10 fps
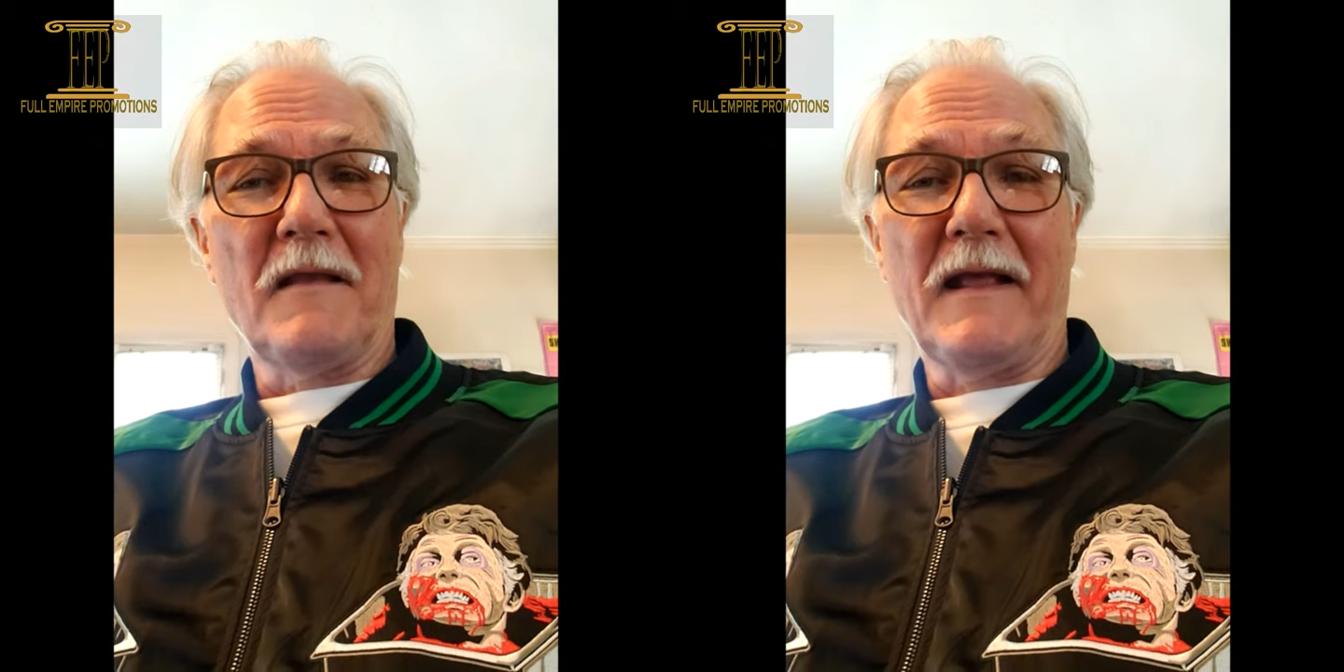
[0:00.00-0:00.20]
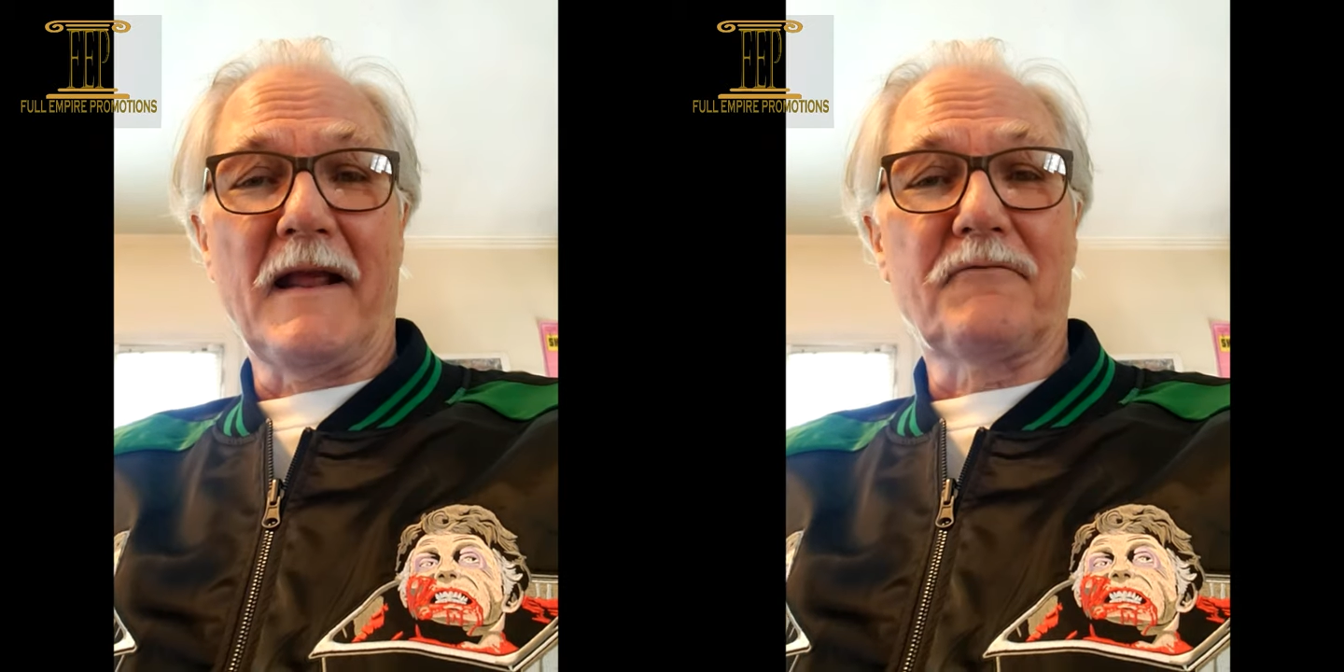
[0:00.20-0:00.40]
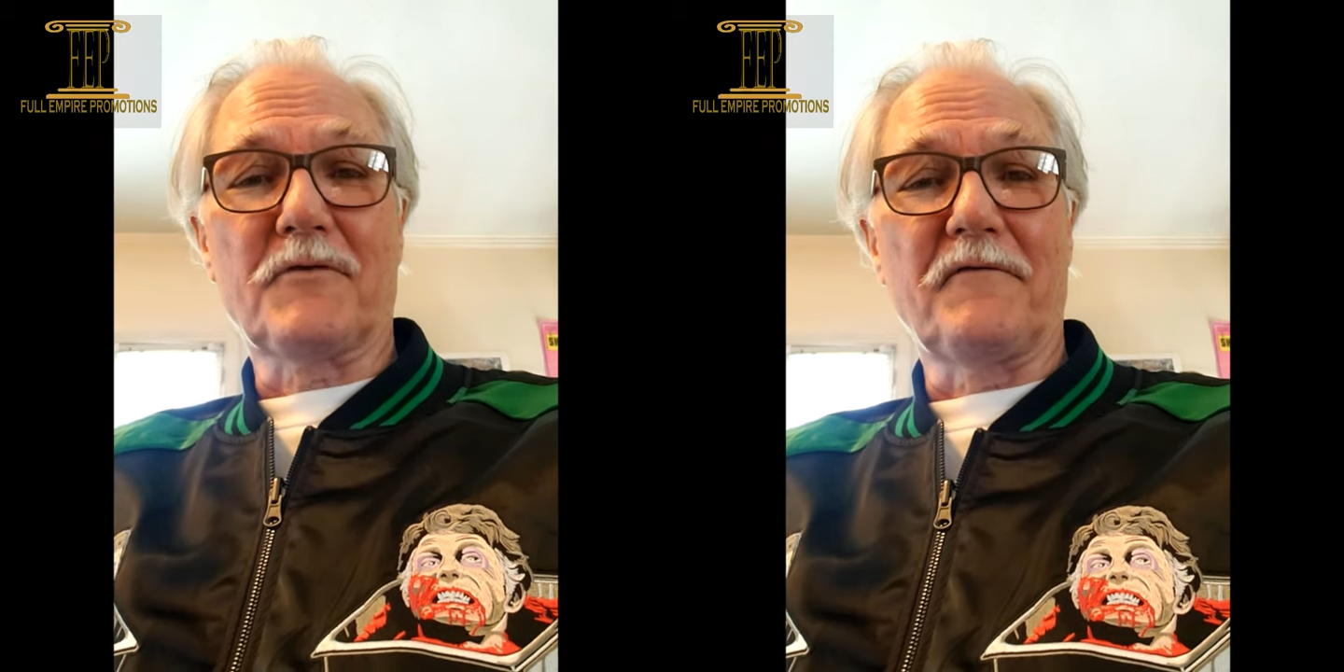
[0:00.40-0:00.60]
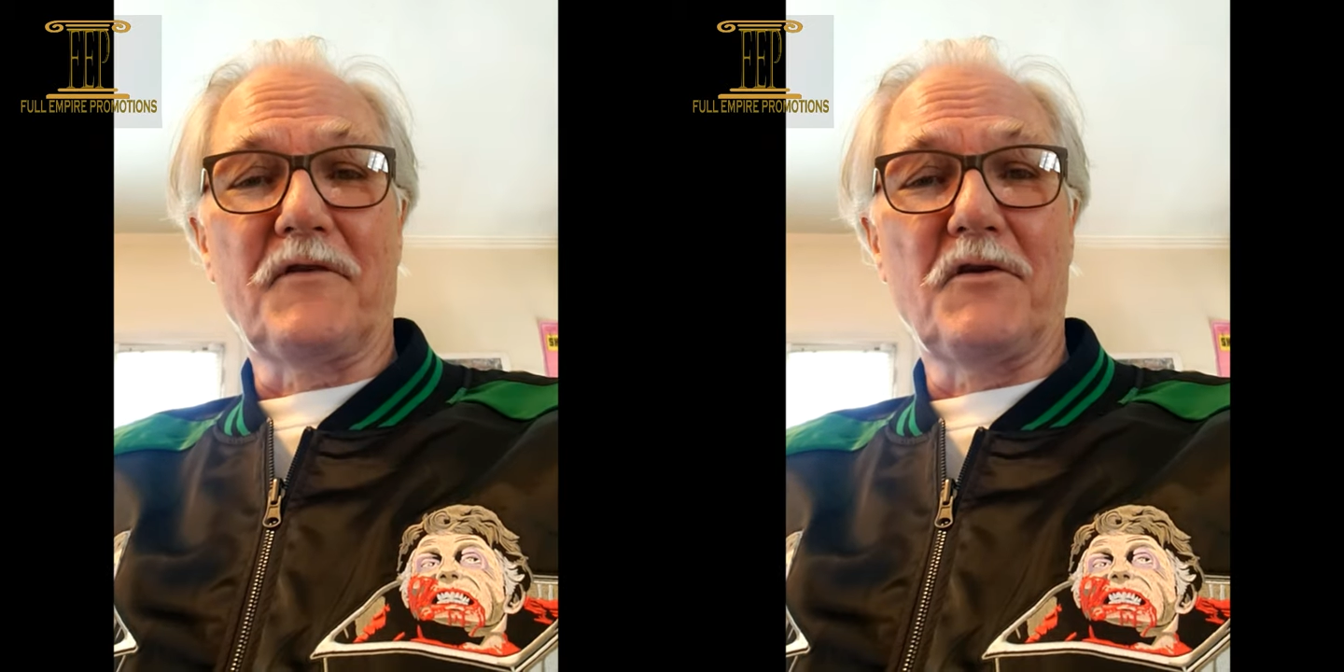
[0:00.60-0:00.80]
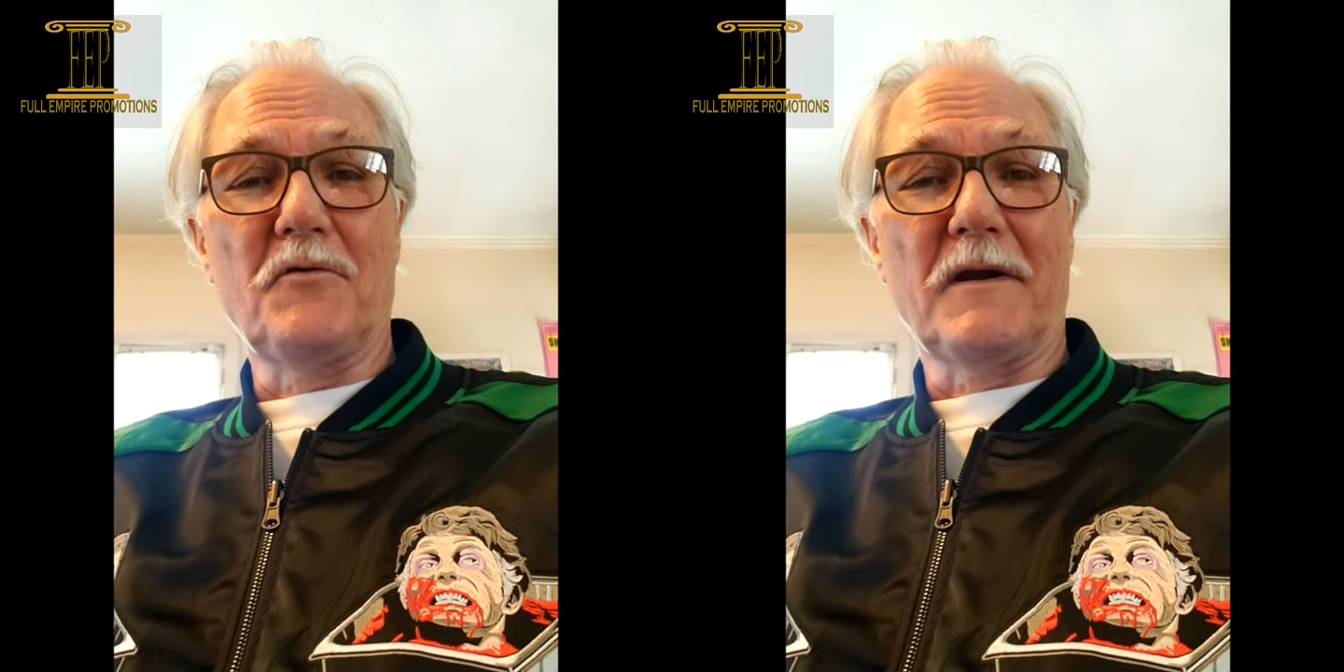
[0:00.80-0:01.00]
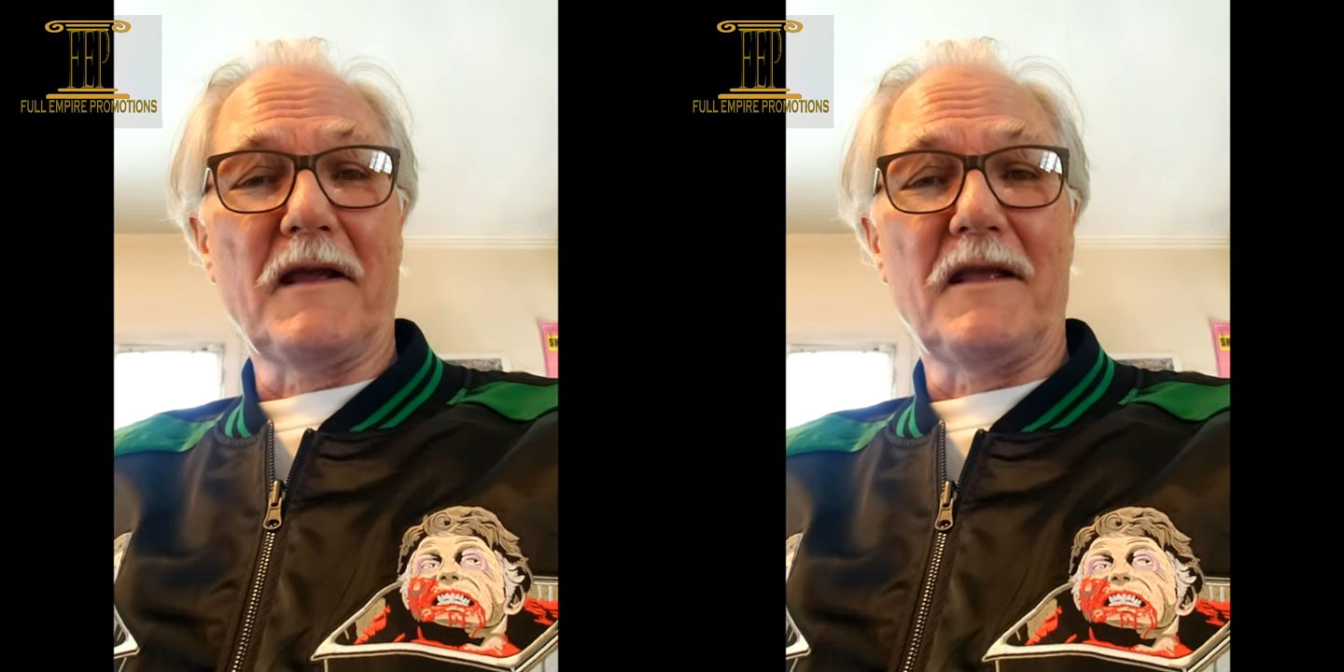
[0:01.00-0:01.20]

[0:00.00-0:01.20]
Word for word: and after the Q&A,